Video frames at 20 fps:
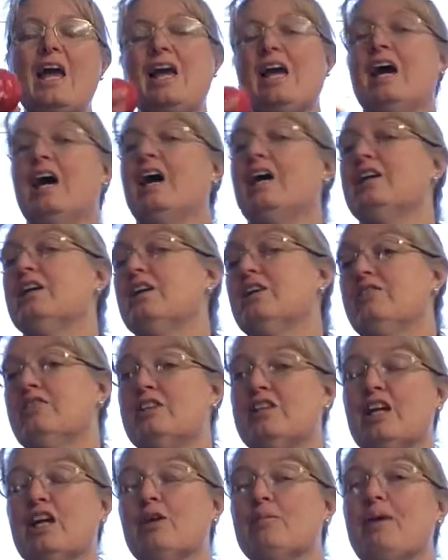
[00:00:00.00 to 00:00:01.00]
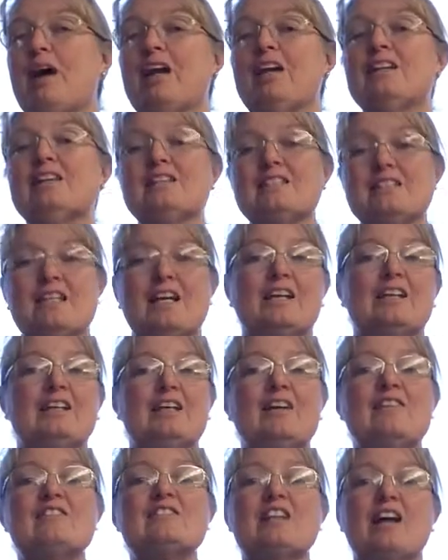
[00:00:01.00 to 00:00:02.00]
And if you think about it, the sun
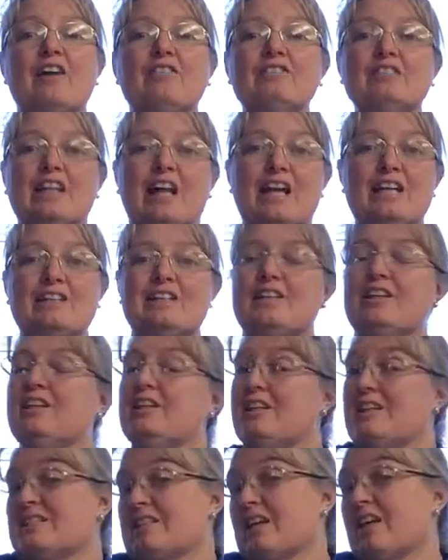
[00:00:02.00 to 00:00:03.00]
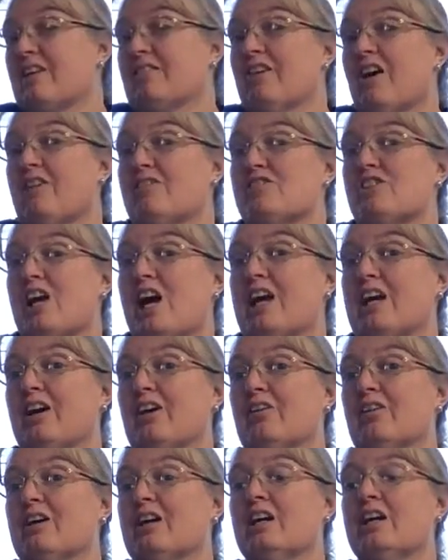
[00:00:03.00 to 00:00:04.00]
gives off light. It doesn't give off
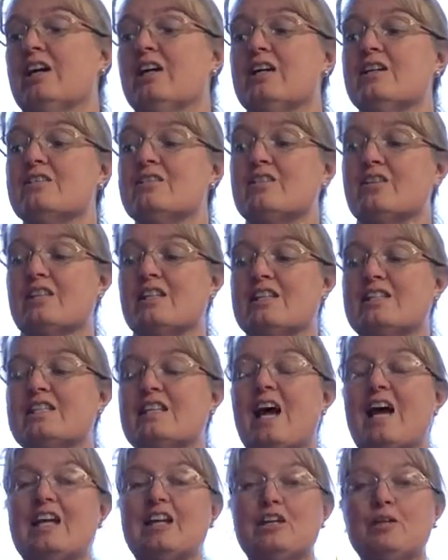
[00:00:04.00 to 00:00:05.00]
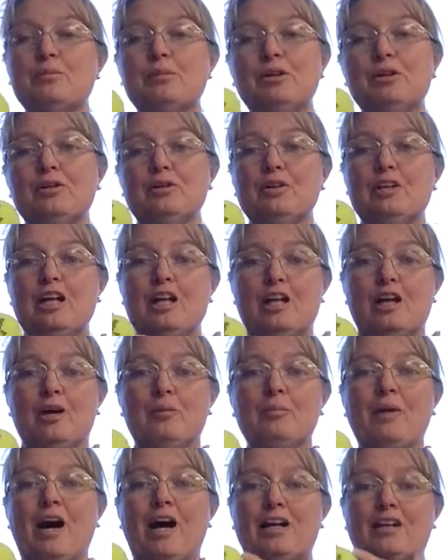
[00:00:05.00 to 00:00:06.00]
shadow. So the side of the moon in
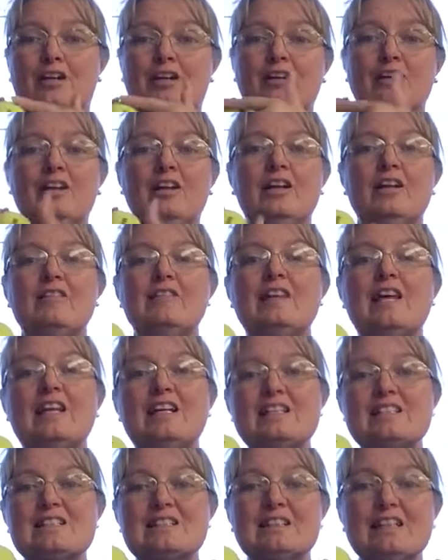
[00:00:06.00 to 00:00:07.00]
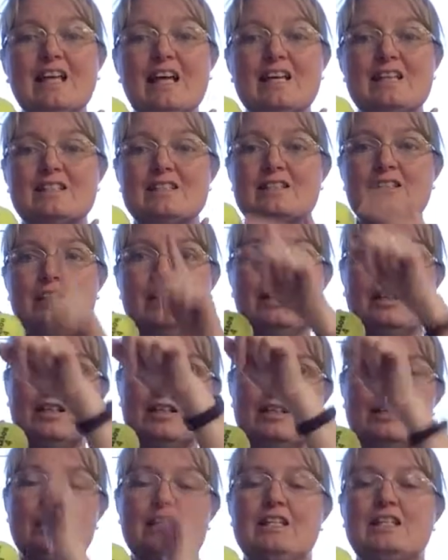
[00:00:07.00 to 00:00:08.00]
our model that is lit
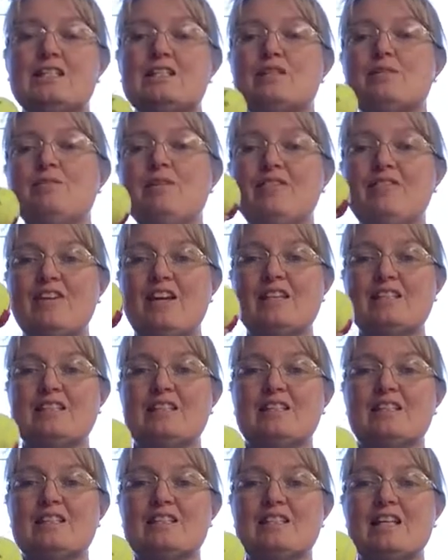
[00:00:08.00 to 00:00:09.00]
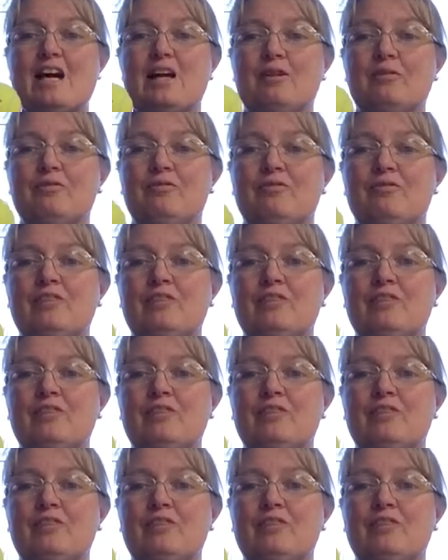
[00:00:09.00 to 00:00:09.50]
needs to be facing the sun.